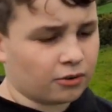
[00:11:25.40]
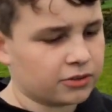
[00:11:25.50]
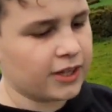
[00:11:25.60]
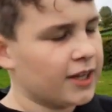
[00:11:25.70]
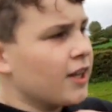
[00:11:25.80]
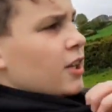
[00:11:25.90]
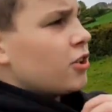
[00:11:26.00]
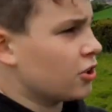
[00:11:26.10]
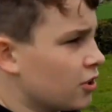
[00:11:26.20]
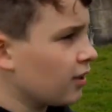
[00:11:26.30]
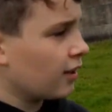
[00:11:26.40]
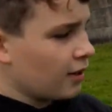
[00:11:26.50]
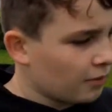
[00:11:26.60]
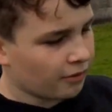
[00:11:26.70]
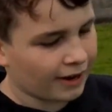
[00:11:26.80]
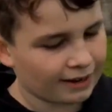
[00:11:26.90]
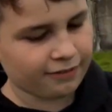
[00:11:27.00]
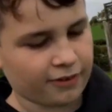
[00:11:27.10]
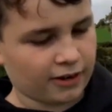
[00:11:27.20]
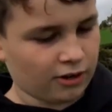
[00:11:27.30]
with it, just we've had it
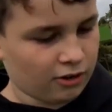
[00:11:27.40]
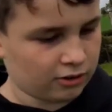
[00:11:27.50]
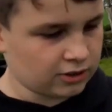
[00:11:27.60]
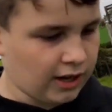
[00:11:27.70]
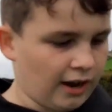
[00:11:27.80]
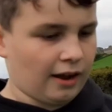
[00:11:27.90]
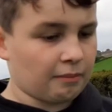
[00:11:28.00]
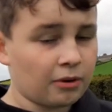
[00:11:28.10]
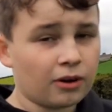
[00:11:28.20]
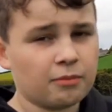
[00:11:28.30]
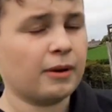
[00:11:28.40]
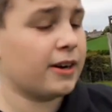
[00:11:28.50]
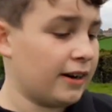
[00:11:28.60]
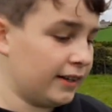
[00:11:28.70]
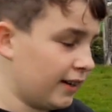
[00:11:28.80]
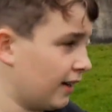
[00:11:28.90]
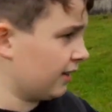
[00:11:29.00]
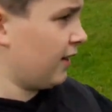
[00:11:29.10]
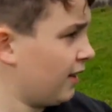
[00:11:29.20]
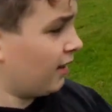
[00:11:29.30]
for a long time. My granddad,
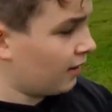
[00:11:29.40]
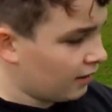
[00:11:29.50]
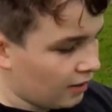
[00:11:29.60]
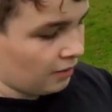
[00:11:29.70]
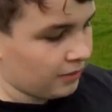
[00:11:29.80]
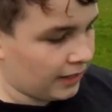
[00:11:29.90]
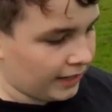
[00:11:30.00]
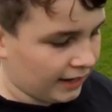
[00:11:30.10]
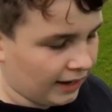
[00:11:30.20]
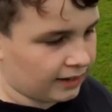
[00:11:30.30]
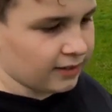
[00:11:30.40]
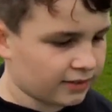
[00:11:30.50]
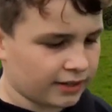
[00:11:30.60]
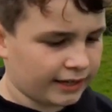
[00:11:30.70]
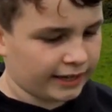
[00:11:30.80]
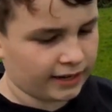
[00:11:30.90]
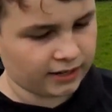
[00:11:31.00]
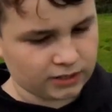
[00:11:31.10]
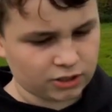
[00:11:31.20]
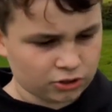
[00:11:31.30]
when he had it, he
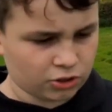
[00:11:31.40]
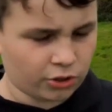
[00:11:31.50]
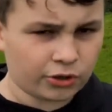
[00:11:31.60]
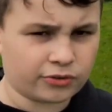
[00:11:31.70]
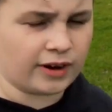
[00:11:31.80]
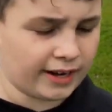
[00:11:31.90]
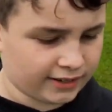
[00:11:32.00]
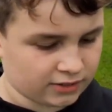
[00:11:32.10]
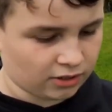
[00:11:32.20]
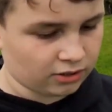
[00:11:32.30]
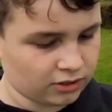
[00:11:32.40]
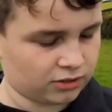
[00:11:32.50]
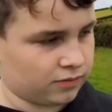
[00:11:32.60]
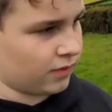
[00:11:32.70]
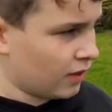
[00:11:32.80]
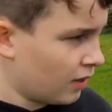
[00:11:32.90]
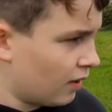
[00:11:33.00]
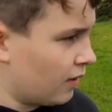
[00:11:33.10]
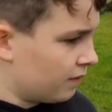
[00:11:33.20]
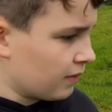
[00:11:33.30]
had 2 rings on it.
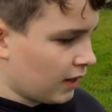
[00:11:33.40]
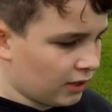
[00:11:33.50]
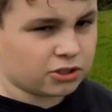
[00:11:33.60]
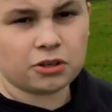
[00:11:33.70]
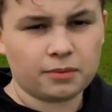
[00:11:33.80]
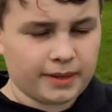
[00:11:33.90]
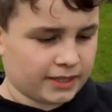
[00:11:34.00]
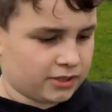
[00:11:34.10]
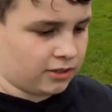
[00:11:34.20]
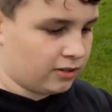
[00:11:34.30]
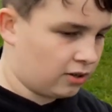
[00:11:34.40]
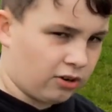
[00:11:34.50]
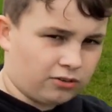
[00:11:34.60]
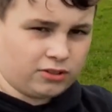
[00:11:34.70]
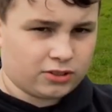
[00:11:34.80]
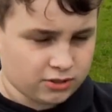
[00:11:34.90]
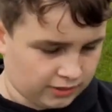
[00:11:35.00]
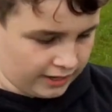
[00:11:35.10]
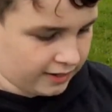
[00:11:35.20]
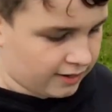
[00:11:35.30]
I'll show you a picture on the
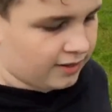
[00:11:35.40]
screen.